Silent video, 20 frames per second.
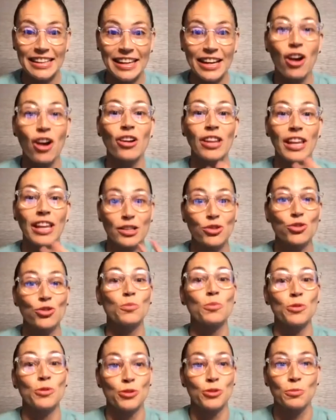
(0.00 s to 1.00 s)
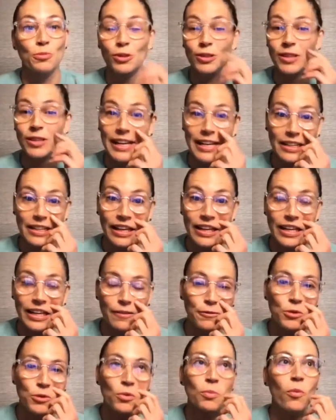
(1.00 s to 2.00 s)
They are like super, super light. Like, if
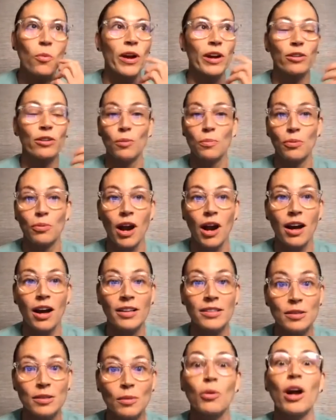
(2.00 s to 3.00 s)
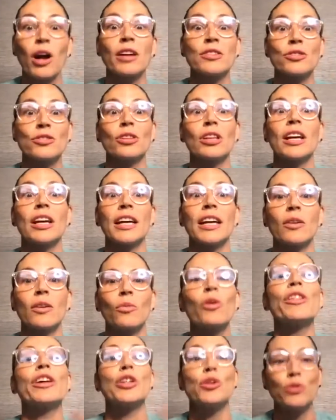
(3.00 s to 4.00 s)
you wear LeBrons are like,
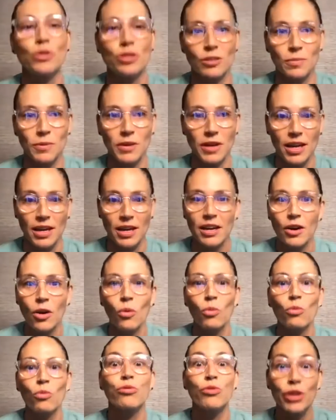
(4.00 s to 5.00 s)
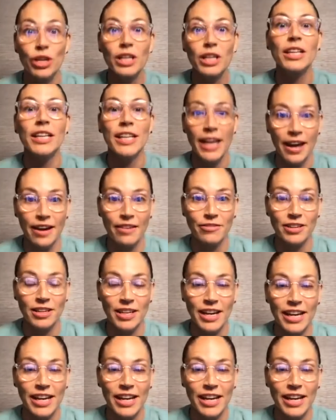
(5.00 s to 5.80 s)
well, they used to be really heavy.